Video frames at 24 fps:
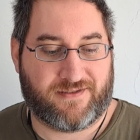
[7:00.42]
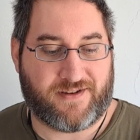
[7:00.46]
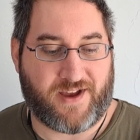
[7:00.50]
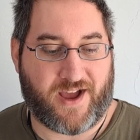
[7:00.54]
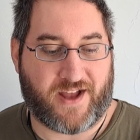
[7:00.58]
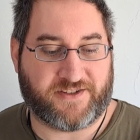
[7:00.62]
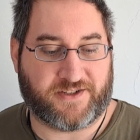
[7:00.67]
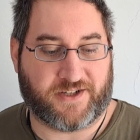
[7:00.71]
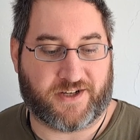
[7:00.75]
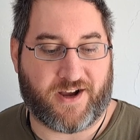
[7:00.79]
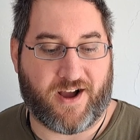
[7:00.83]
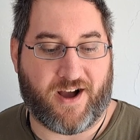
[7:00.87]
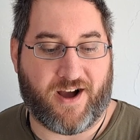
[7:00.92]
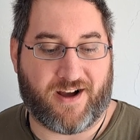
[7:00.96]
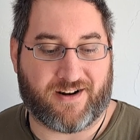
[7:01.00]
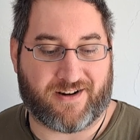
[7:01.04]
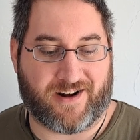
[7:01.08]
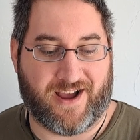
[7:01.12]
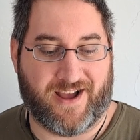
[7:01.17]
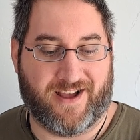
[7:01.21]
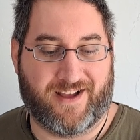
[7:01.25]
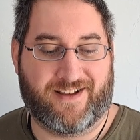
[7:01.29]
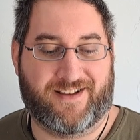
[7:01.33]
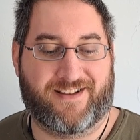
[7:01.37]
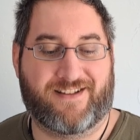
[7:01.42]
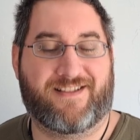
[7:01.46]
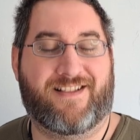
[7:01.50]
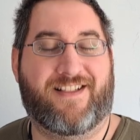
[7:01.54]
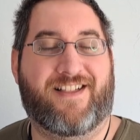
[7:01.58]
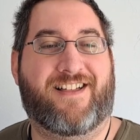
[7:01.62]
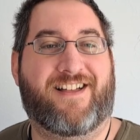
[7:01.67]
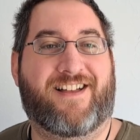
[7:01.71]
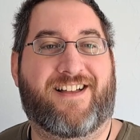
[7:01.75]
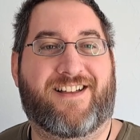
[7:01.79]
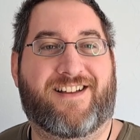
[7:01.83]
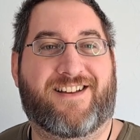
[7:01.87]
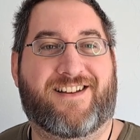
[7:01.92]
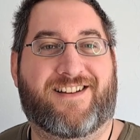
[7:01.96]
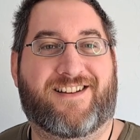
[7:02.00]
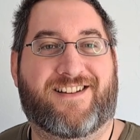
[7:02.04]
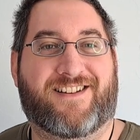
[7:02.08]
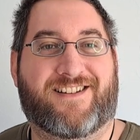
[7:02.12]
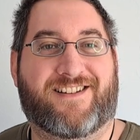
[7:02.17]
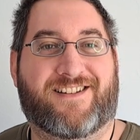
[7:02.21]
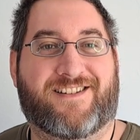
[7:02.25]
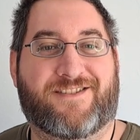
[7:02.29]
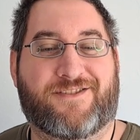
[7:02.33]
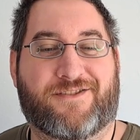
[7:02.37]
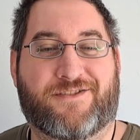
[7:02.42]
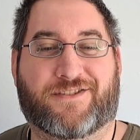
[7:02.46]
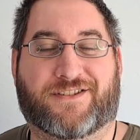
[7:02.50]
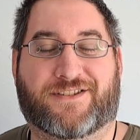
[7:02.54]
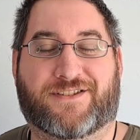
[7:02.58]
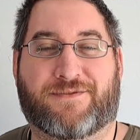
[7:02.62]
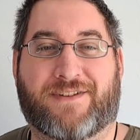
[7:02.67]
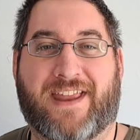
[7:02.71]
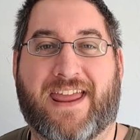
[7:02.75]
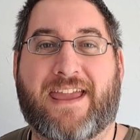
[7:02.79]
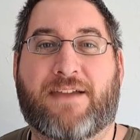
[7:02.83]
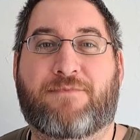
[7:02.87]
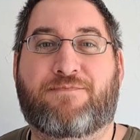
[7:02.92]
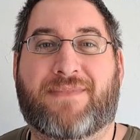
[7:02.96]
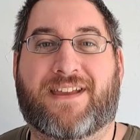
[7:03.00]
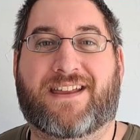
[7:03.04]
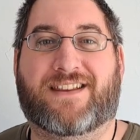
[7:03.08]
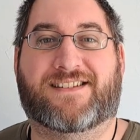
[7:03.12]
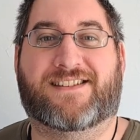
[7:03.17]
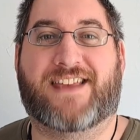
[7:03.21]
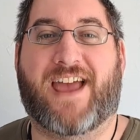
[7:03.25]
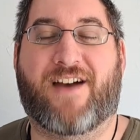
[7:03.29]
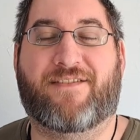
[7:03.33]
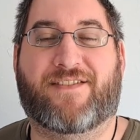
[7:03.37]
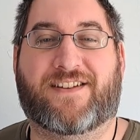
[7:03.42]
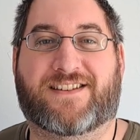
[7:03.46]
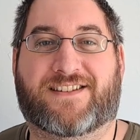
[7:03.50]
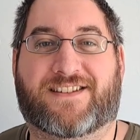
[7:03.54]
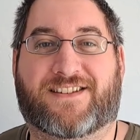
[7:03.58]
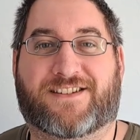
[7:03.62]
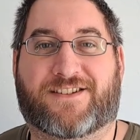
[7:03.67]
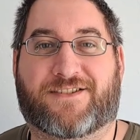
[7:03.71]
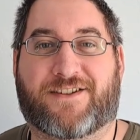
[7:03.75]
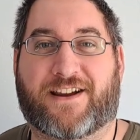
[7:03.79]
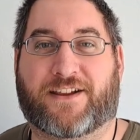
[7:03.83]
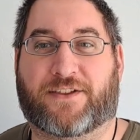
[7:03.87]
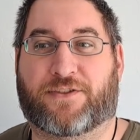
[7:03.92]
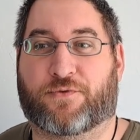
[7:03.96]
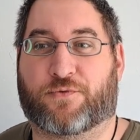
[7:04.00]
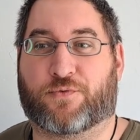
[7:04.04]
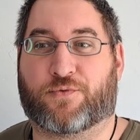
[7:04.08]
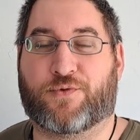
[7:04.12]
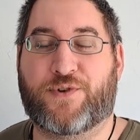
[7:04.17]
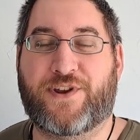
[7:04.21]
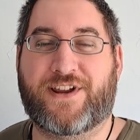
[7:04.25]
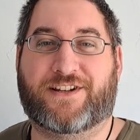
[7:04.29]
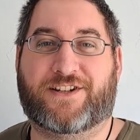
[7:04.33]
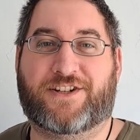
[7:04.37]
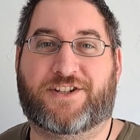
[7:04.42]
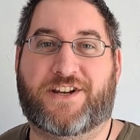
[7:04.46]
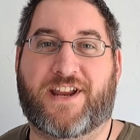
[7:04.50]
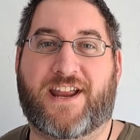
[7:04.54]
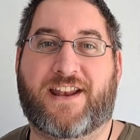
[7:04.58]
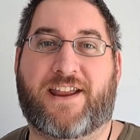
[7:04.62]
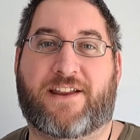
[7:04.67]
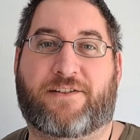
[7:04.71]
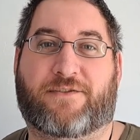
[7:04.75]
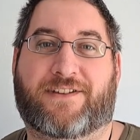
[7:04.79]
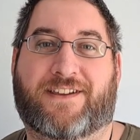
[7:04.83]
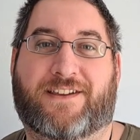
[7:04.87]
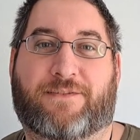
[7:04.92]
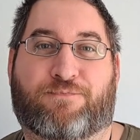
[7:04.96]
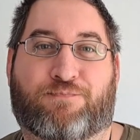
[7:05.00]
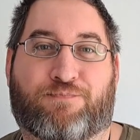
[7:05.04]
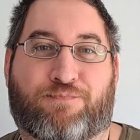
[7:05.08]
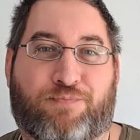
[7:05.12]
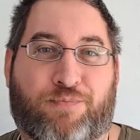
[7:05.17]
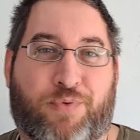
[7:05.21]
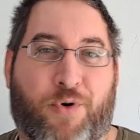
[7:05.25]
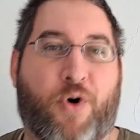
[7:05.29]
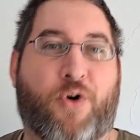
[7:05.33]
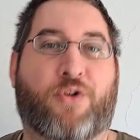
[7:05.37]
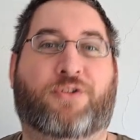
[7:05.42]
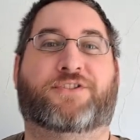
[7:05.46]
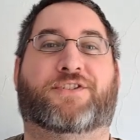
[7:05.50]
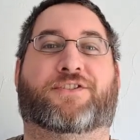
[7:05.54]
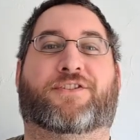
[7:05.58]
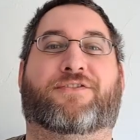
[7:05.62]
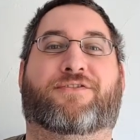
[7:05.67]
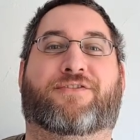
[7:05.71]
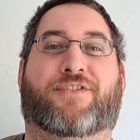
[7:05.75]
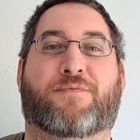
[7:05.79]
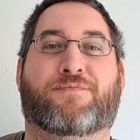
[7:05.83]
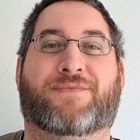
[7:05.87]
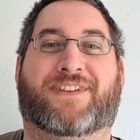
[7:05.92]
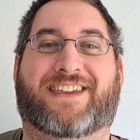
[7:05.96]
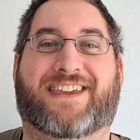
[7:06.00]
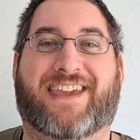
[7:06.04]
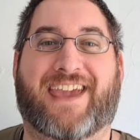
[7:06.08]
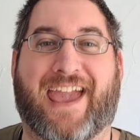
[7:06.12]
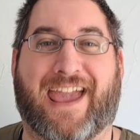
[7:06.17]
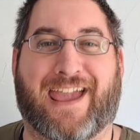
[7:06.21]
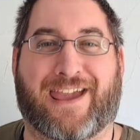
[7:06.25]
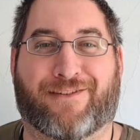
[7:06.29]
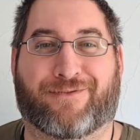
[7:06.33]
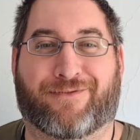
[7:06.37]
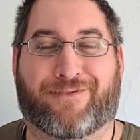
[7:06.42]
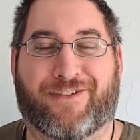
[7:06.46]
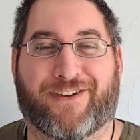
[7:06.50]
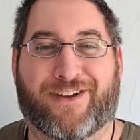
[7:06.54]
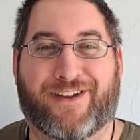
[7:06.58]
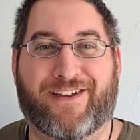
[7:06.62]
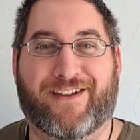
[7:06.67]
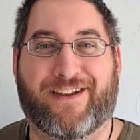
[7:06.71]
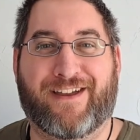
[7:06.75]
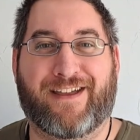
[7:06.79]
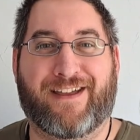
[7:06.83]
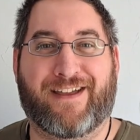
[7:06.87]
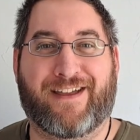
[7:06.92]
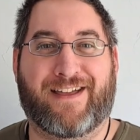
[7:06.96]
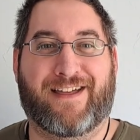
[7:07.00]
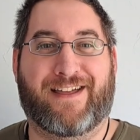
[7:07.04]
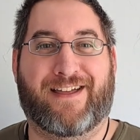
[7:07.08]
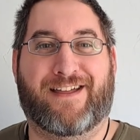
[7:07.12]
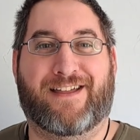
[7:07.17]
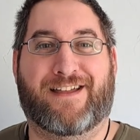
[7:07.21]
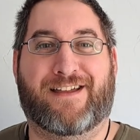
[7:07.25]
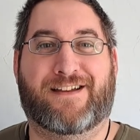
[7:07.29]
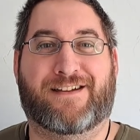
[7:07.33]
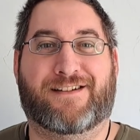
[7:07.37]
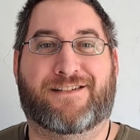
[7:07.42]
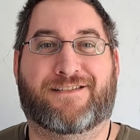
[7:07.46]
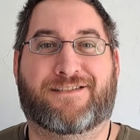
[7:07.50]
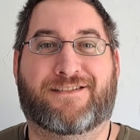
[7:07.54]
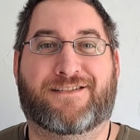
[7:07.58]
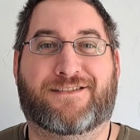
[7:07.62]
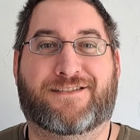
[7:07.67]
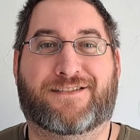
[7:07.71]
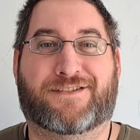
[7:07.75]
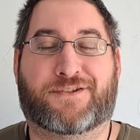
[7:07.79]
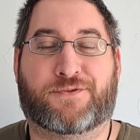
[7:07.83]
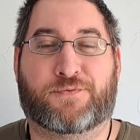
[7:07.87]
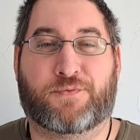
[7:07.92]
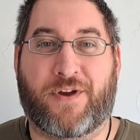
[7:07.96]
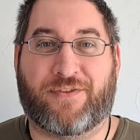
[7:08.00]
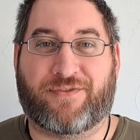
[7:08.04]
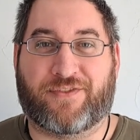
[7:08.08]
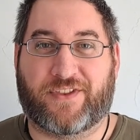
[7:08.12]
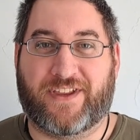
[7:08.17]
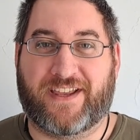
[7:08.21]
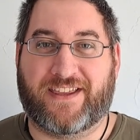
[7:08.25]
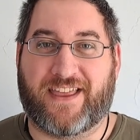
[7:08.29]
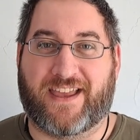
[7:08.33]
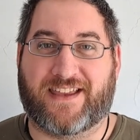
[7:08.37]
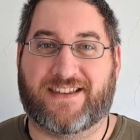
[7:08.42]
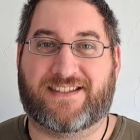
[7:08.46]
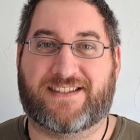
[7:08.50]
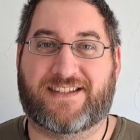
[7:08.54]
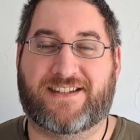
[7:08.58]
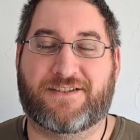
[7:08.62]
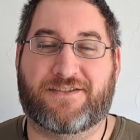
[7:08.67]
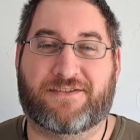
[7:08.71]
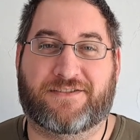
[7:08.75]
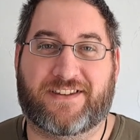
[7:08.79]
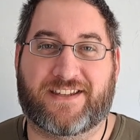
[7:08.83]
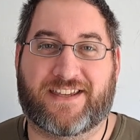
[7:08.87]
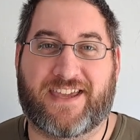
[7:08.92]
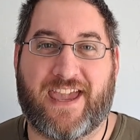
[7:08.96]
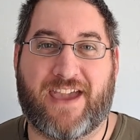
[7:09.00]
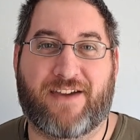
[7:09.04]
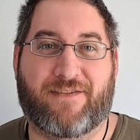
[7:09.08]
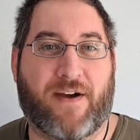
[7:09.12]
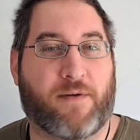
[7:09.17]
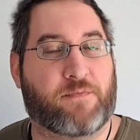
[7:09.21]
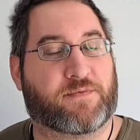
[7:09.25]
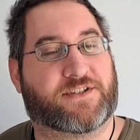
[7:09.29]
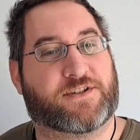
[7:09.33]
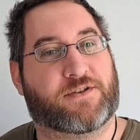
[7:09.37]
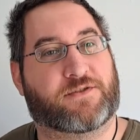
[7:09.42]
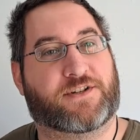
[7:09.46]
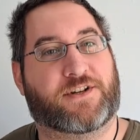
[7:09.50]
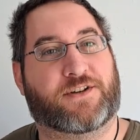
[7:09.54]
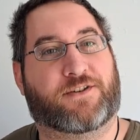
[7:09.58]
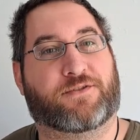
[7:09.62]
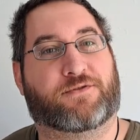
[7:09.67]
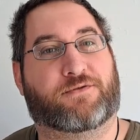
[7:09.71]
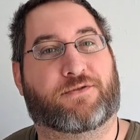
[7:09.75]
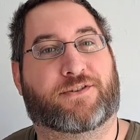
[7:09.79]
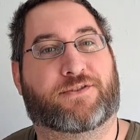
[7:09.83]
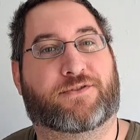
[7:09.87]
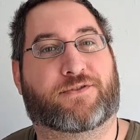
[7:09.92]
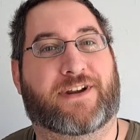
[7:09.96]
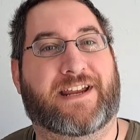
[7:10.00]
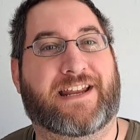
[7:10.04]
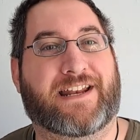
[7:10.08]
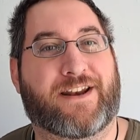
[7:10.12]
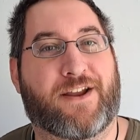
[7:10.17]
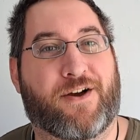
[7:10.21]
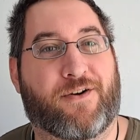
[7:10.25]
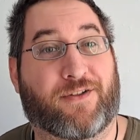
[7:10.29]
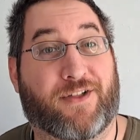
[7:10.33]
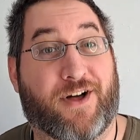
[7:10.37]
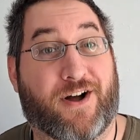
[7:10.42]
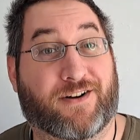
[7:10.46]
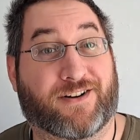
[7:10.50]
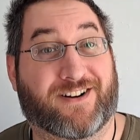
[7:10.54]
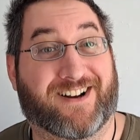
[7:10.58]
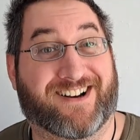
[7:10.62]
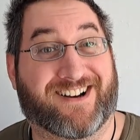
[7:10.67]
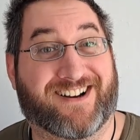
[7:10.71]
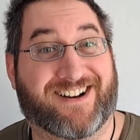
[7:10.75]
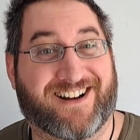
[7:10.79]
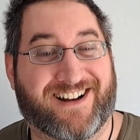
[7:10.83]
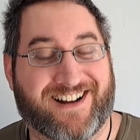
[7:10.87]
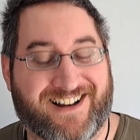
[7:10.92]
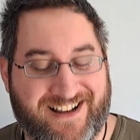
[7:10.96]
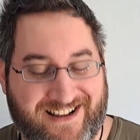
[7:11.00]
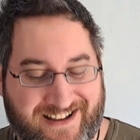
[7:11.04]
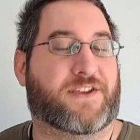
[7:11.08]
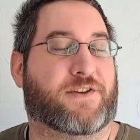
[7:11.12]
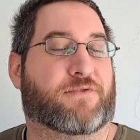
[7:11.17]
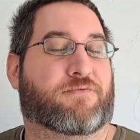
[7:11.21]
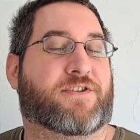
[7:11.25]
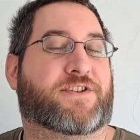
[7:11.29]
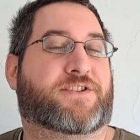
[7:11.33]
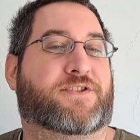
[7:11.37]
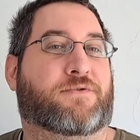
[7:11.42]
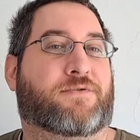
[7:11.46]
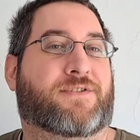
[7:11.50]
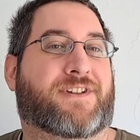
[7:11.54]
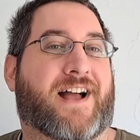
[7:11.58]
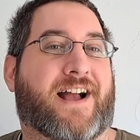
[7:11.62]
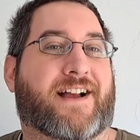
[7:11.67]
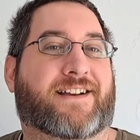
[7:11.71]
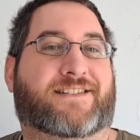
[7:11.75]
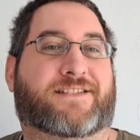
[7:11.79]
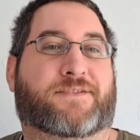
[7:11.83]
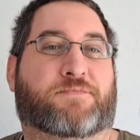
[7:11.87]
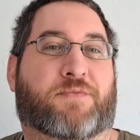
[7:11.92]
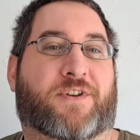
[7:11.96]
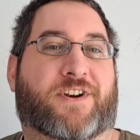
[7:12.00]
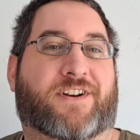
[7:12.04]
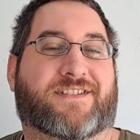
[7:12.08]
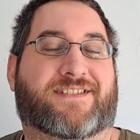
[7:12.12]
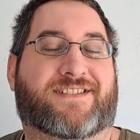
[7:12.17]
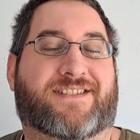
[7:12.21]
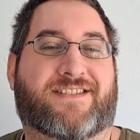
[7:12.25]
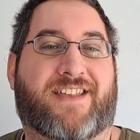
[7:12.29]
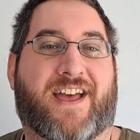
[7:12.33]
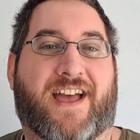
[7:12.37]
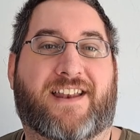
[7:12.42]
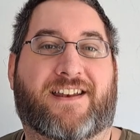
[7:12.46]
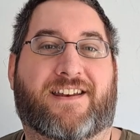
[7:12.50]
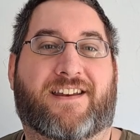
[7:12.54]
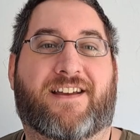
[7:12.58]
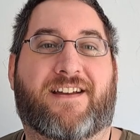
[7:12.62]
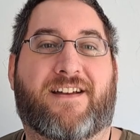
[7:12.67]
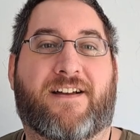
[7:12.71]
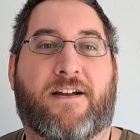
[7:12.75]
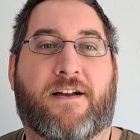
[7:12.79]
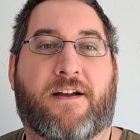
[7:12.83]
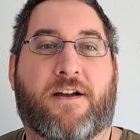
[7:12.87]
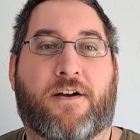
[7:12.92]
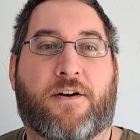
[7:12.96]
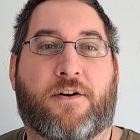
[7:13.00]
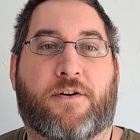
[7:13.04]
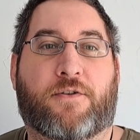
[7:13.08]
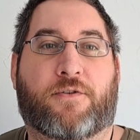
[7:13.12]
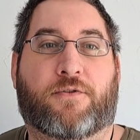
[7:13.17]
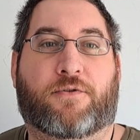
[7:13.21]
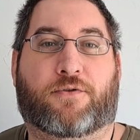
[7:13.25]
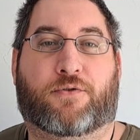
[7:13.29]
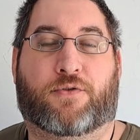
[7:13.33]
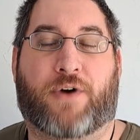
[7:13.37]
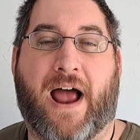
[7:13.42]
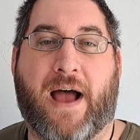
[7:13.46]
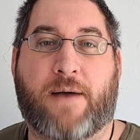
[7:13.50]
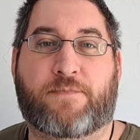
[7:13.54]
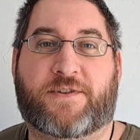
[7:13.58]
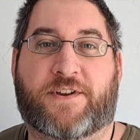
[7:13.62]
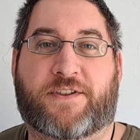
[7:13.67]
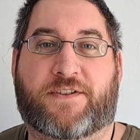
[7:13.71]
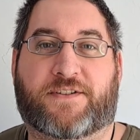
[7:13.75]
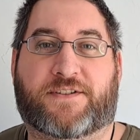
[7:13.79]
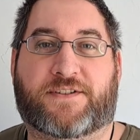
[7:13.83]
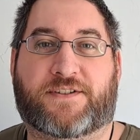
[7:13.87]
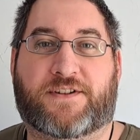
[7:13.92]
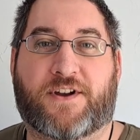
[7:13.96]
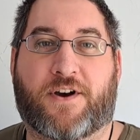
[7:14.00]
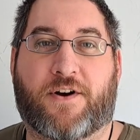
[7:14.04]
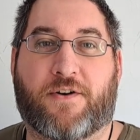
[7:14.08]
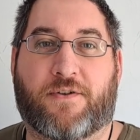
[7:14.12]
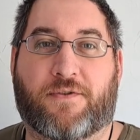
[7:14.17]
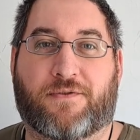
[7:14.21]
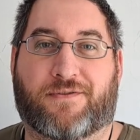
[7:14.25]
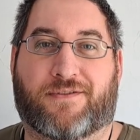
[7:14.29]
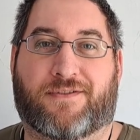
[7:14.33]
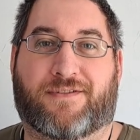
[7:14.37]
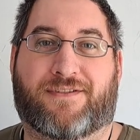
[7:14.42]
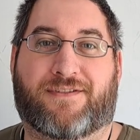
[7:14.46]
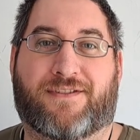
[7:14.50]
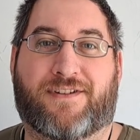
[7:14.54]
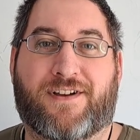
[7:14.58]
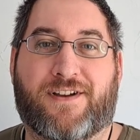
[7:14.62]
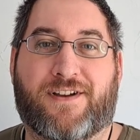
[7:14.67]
Tachikara, whose name means heaven's strength, reached in and pulled her from the cave. Swiftly, they sealed the cave up so she could retreat no longer. The ritual experts then wrapped the stone